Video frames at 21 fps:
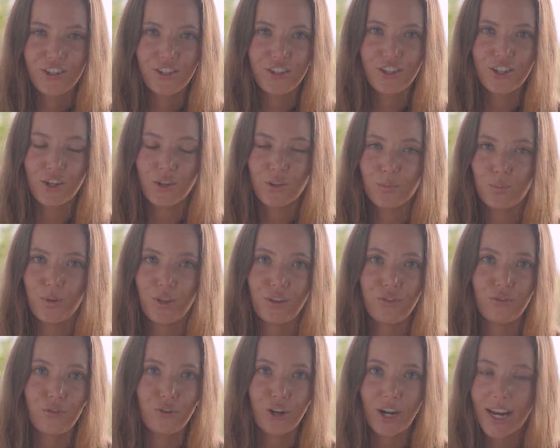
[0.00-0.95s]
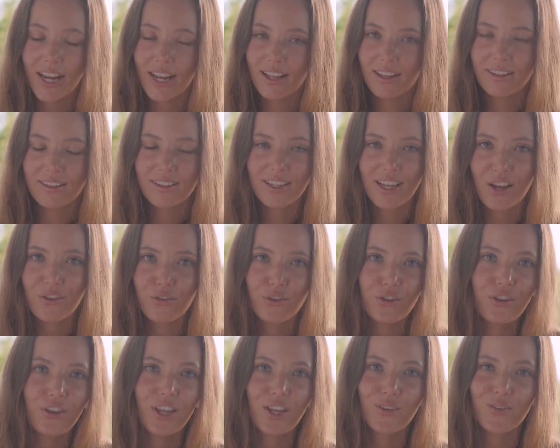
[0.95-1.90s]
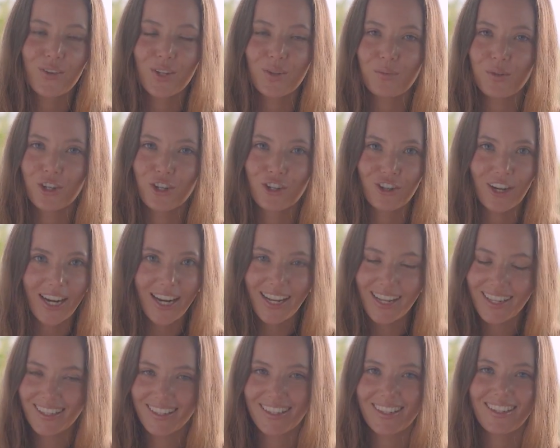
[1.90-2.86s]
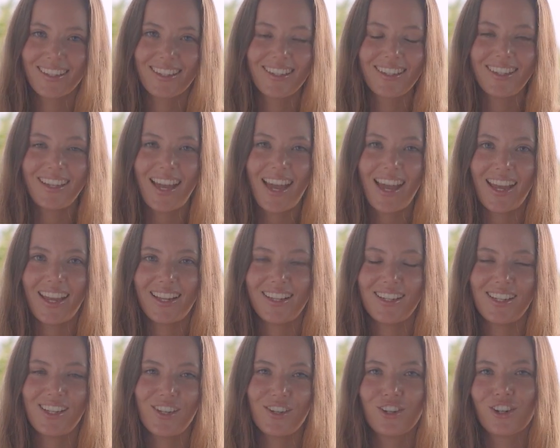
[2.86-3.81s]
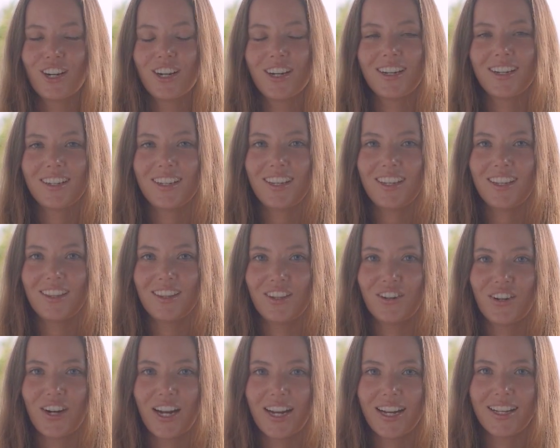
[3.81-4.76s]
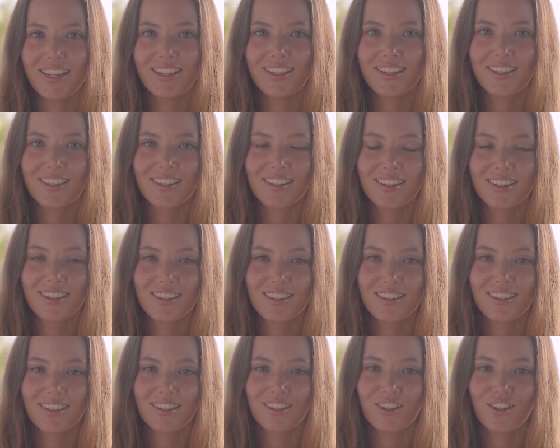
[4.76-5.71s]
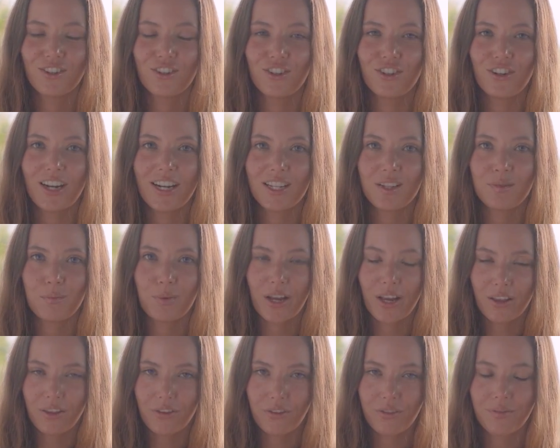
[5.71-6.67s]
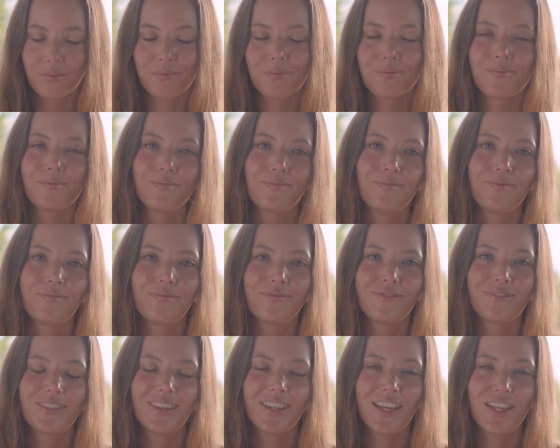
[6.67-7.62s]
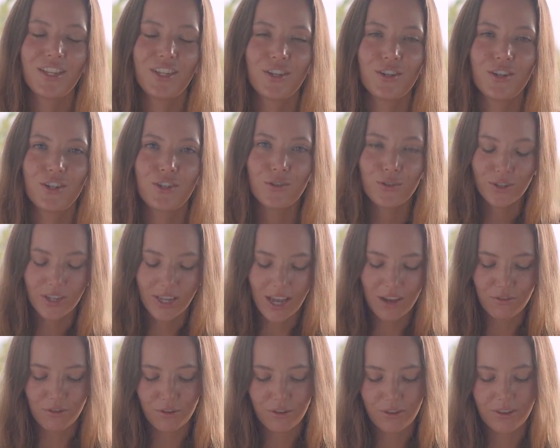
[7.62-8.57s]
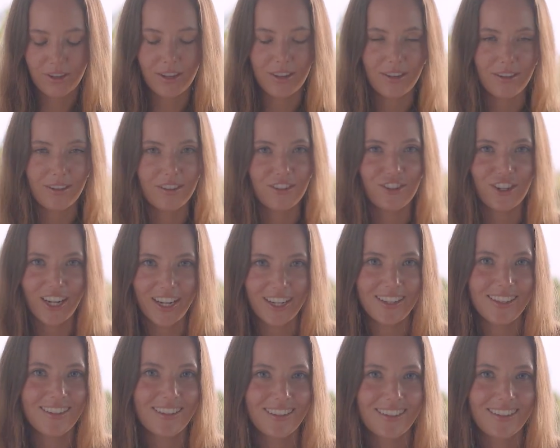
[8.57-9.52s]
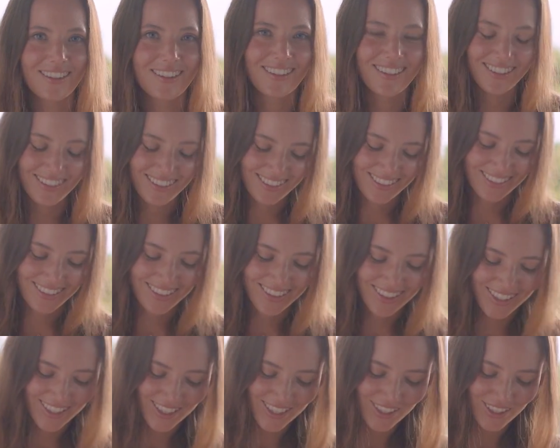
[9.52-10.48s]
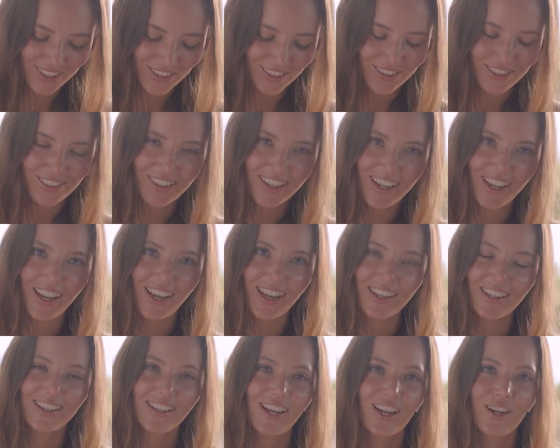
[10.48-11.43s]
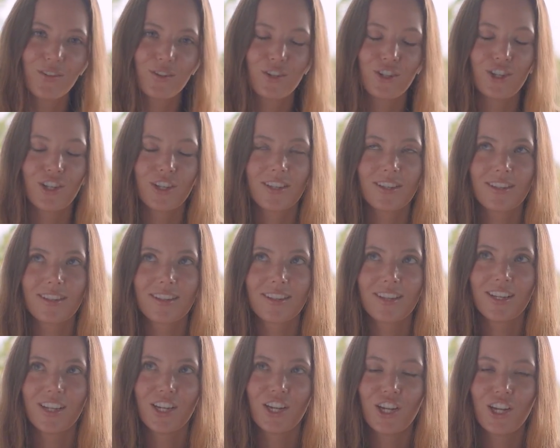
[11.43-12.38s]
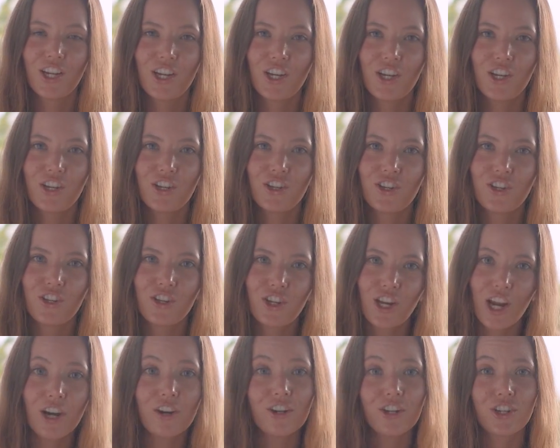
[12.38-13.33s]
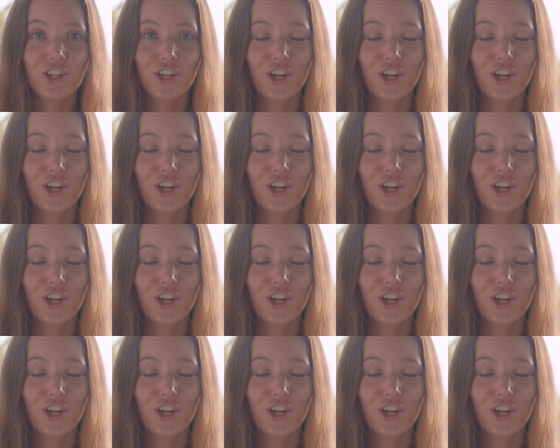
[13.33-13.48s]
don't be afraid. Everything will be great, and you're on the right path, and you're doing everything right. So I guess I would just cherish